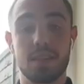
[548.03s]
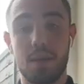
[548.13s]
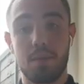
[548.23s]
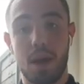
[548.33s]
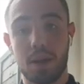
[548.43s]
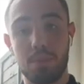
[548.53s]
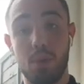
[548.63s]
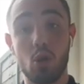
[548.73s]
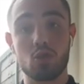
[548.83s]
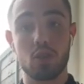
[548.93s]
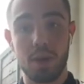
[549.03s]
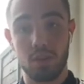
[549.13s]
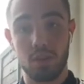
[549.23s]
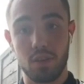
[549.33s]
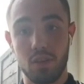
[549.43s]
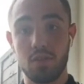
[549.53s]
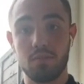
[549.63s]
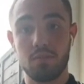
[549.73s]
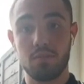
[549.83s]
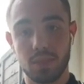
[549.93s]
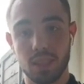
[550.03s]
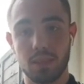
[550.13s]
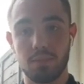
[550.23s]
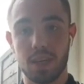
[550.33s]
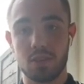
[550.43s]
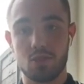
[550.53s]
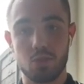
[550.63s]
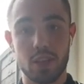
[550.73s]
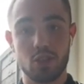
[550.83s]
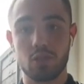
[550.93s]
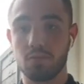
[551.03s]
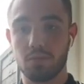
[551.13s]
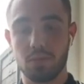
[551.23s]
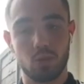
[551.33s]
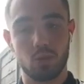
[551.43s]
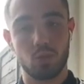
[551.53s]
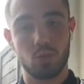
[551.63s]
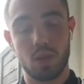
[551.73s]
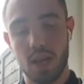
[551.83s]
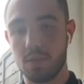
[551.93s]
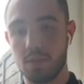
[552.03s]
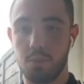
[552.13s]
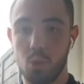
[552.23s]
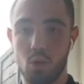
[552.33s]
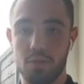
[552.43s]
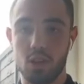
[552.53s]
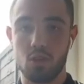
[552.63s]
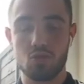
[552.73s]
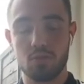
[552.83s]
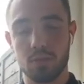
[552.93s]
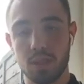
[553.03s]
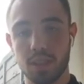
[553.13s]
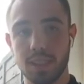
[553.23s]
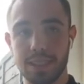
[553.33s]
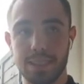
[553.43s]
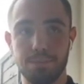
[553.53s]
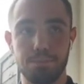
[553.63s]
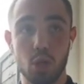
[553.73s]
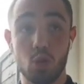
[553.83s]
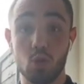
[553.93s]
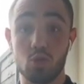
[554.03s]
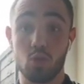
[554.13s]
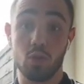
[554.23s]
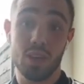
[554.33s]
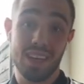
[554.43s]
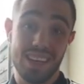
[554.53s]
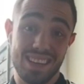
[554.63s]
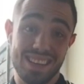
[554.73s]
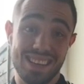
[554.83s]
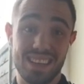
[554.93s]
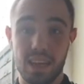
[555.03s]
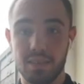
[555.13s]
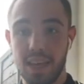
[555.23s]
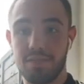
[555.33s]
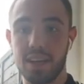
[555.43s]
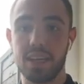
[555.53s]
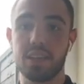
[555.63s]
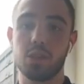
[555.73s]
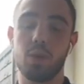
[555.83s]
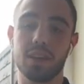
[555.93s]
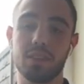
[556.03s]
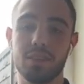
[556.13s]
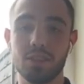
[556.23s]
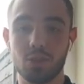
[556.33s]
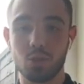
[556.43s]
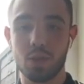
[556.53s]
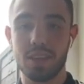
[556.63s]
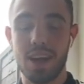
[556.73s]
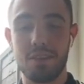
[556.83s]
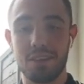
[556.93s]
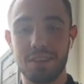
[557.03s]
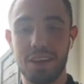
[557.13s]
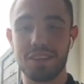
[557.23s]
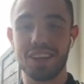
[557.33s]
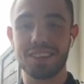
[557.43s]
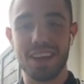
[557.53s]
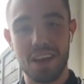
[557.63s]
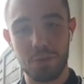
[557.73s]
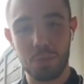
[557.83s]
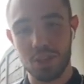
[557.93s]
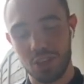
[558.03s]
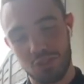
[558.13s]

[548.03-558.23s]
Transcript: I can box on the back foot, I can switch, south orthodox, but also if I need to, I can sort of have a little tear up, which